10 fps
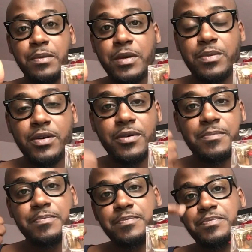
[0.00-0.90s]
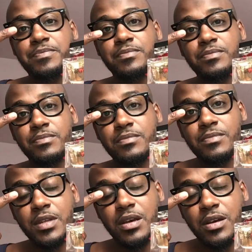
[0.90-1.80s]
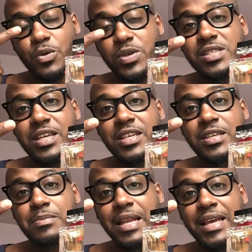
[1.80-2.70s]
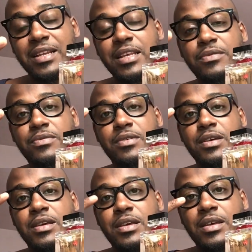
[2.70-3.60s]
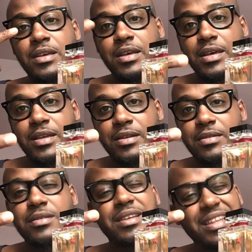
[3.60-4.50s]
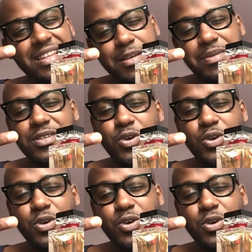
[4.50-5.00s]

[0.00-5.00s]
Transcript: pepper, uh, West Indian bay leaf, and a little bit